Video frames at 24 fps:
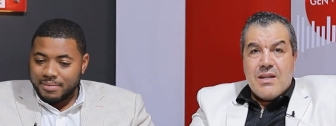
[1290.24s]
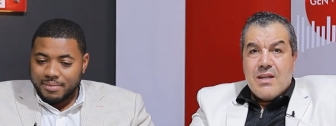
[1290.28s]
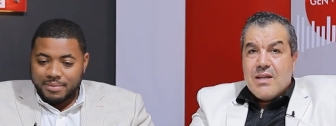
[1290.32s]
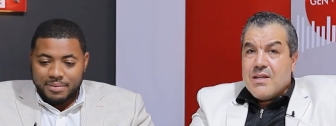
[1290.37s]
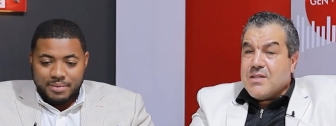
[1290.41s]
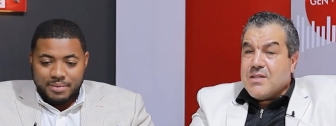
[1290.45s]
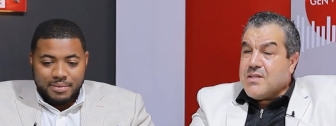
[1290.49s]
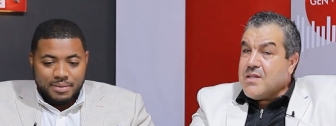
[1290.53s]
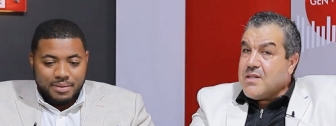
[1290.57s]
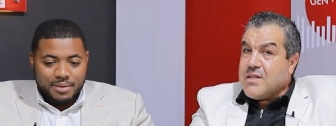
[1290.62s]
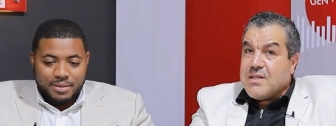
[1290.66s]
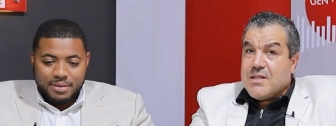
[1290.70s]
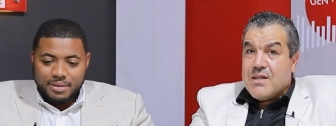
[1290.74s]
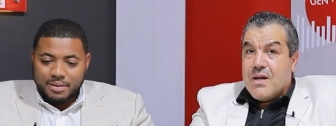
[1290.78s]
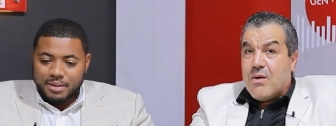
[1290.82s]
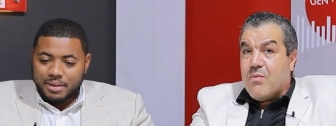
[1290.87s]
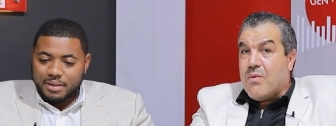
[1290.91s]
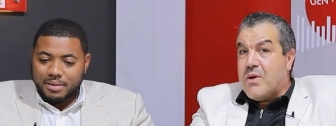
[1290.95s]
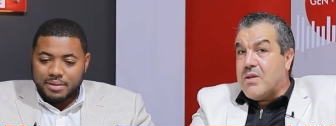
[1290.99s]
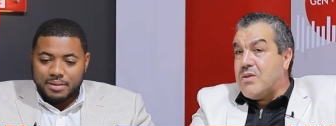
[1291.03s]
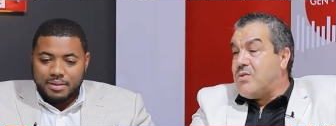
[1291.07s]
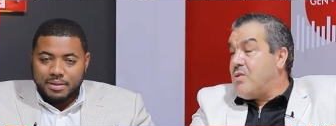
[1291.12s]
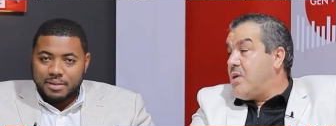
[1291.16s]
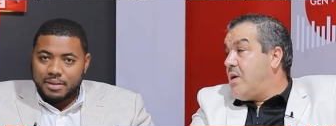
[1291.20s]
Speaker 1: and I just I
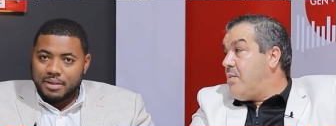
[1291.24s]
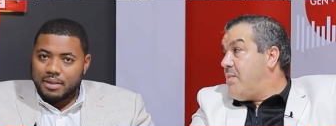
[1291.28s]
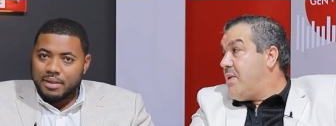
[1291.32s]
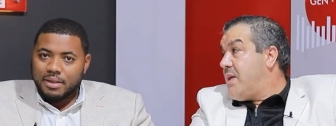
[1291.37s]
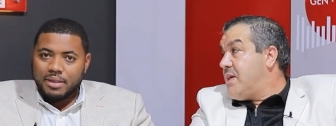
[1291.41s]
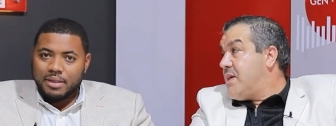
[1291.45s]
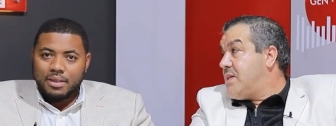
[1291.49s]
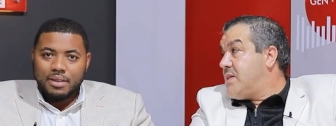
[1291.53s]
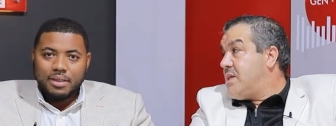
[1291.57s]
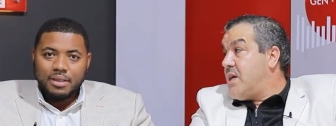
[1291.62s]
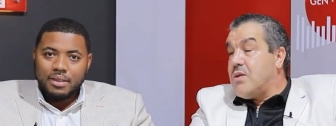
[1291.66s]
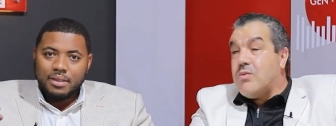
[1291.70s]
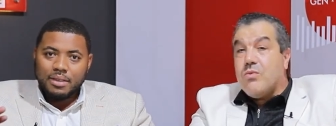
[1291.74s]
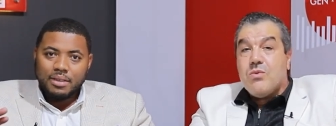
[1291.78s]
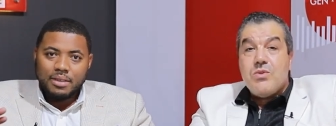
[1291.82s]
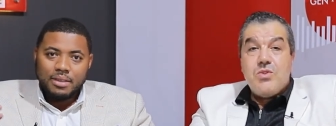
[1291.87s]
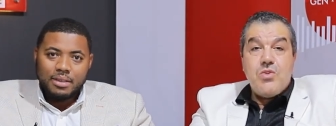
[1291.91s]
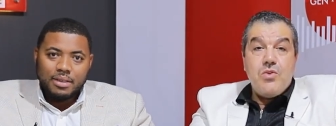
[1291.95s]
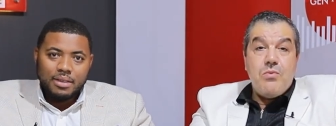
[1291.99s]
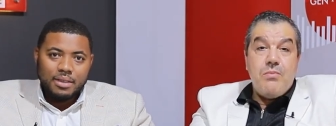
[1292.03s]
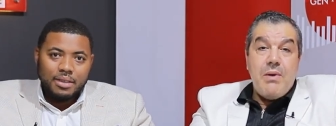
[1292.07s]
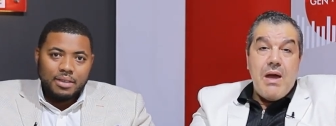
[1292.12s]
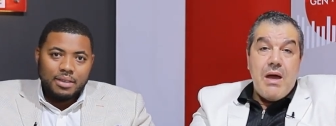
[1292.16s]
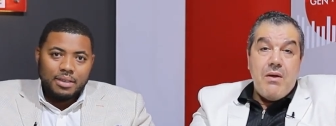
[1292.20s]
went to him and I said,
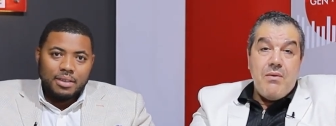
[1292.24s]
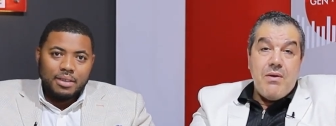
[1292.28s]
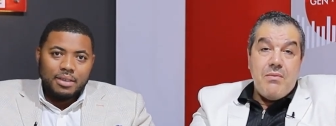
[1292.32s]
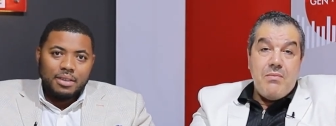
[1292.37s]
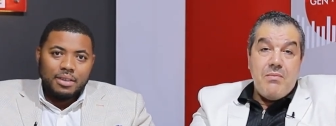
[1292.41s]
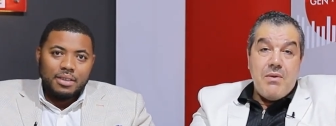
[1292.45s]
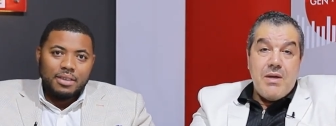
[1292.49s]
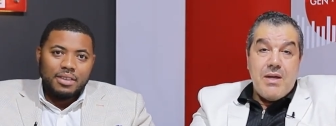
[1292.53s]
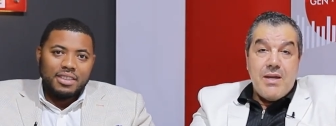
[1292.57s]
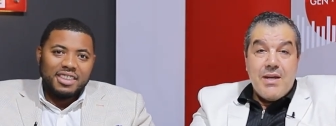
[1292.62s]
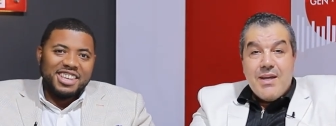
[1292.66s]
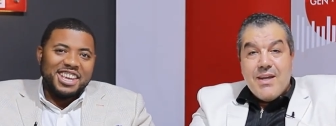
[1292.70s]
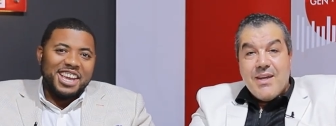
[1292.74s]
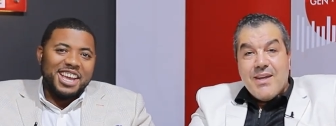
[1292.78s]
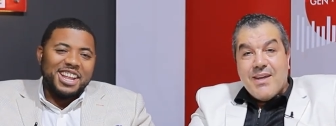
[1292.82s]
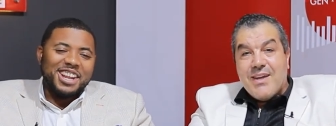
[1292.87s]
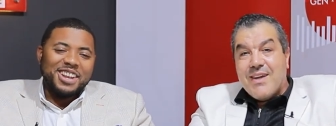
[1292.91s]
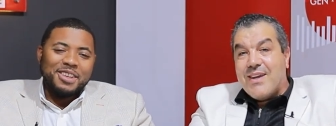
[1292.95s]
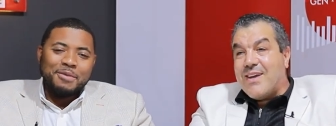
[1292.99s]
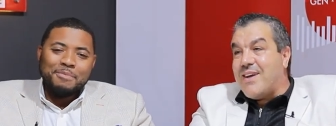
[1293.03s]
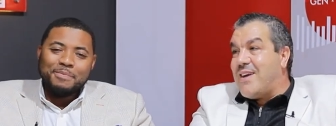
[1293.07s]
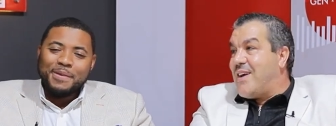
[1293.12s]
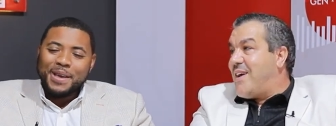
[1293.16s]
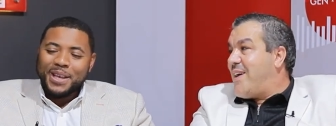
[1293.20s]
would you marry me?
Speaker 2: Yeah,
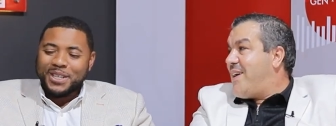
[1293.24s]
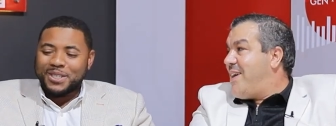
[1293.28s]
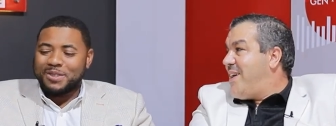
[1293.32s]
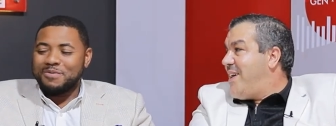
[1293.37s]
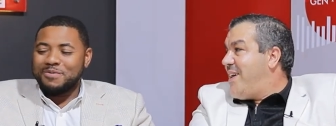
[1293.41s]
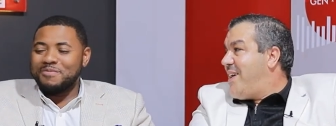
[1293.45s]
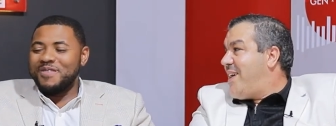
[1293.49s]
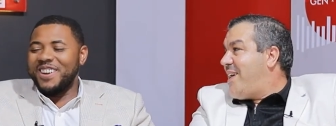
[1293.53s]
the best